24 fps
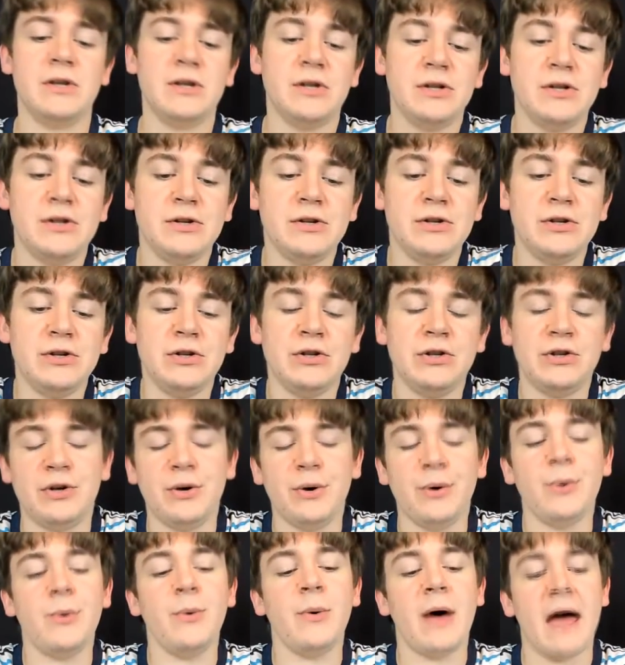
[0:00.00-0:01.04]
you
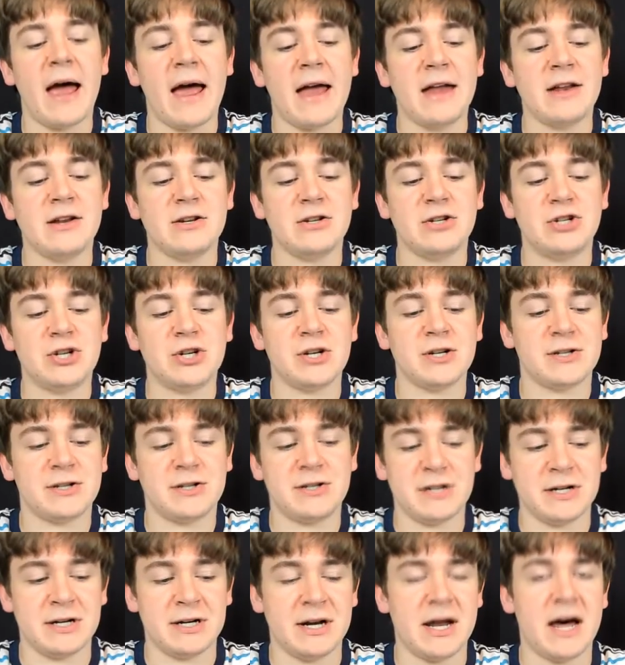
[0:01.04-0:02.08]
just
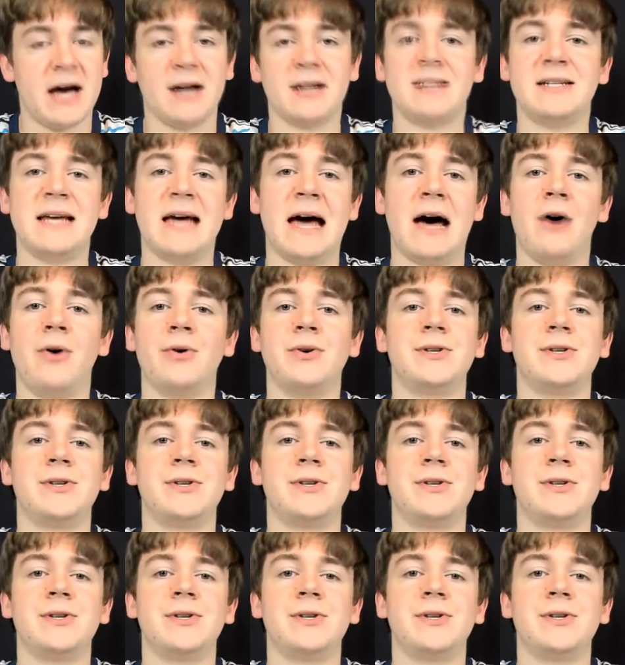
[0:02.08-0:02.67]
knocked out